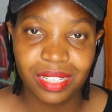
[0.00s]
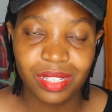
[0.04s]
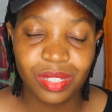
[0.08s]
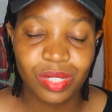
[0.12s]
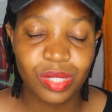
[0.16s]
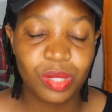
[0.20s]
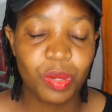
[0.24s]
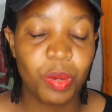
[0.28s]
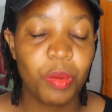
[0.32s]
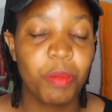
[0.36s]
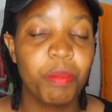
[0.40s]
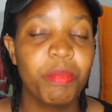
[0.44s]

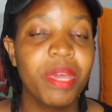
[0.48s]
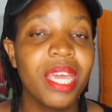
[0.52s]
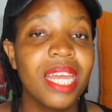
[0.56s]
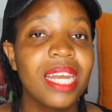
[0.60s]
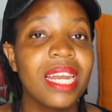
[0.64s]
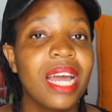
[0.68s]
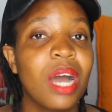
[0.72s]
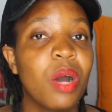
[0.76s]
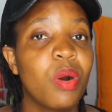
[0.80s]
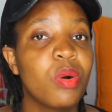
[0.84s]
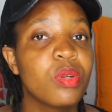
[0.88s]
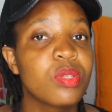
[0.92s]
So
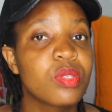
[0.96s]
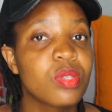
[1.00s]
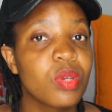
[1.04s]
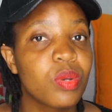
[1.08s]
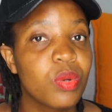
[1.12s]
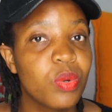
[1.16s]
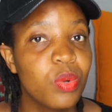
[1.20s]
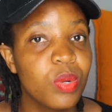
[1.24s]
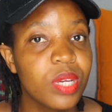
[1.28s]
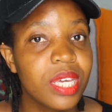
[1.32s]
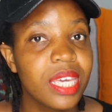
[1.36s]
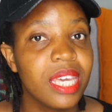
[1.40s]
men are
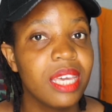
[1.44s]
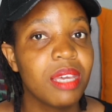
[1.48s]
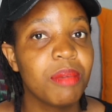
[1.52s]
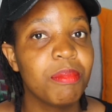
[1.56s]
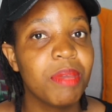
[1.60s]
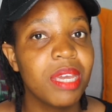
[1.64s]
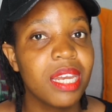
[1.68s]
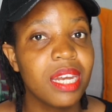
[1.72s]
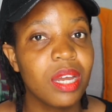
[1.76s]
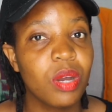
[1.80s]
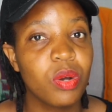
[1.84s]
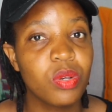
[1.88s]
also
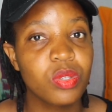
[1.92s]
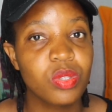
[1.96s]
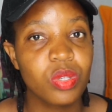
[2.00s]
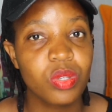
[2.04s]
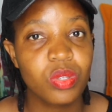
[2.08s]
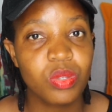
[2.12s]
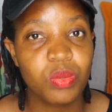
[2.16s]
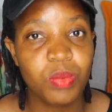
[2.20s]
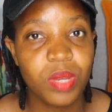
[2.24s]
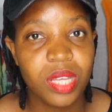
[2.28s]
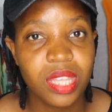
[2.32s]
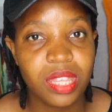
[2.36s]
cooking, men are
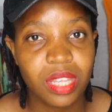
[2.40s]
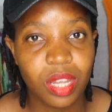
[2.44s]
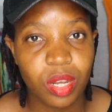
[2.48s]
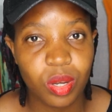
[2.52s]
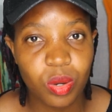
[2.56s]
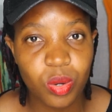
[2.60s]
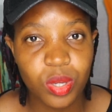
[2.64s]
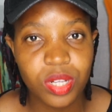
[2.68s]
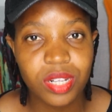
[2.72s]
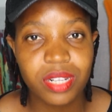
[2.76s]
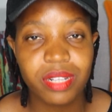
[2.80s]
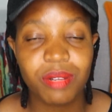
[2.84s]
also doing the
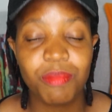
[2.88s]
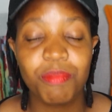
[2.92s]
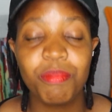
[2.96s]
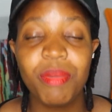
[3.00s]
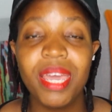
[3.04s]
laundry,